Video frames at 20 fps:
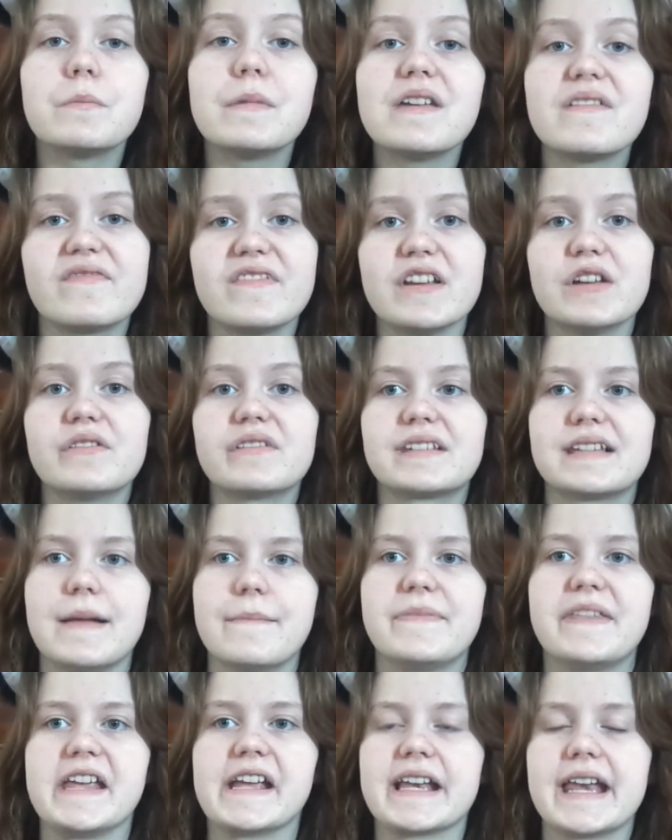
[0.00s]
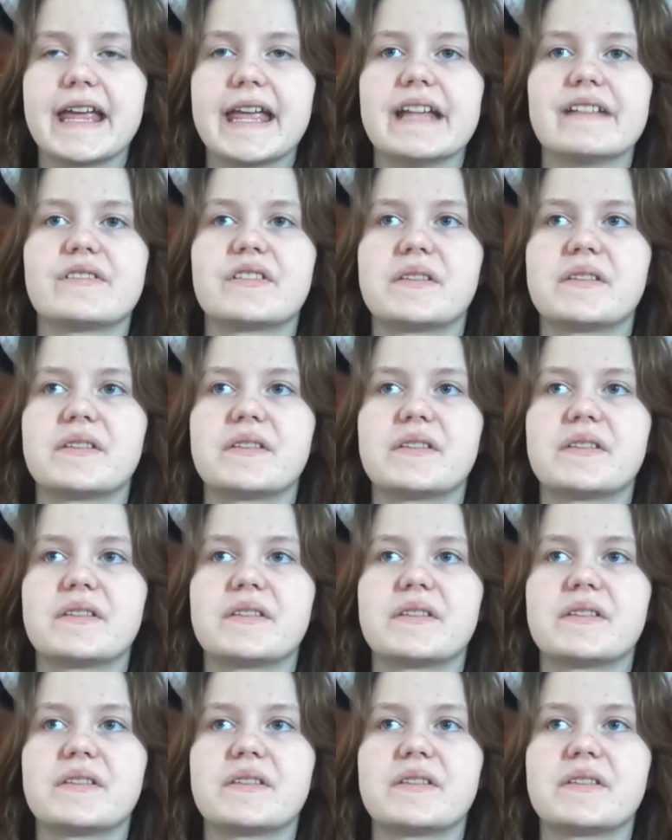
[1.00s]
me feel something and I get